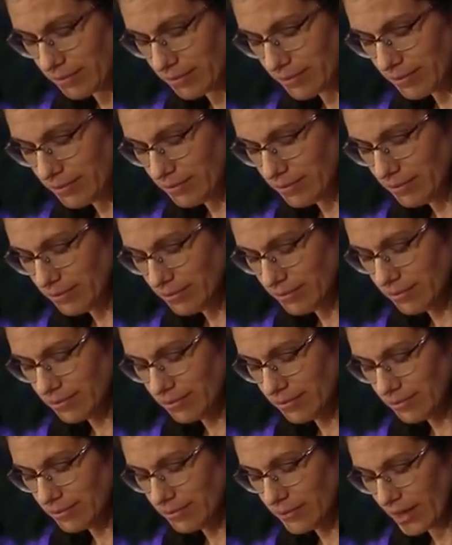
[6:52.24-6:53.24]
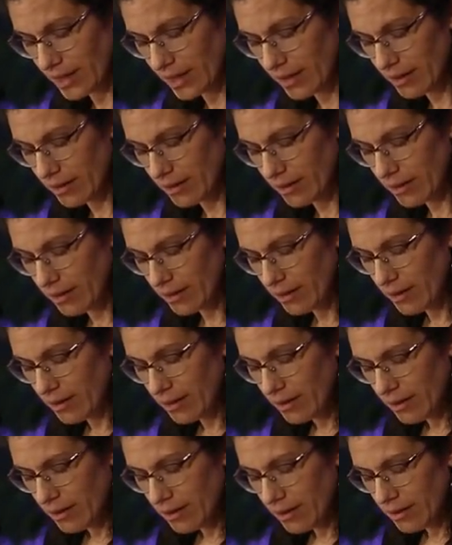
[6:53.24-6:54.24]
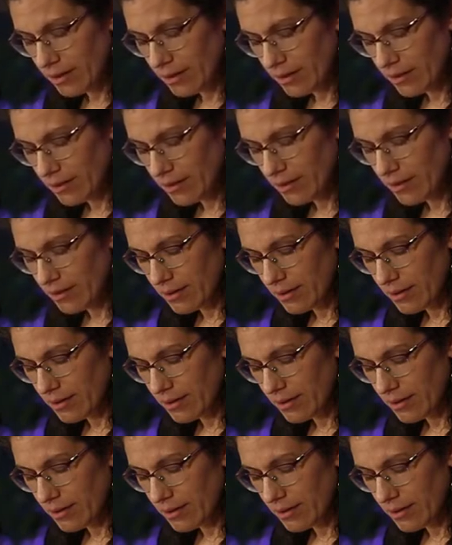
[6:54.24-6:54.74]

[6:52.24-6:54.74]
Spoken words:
No one is speaking in this clip.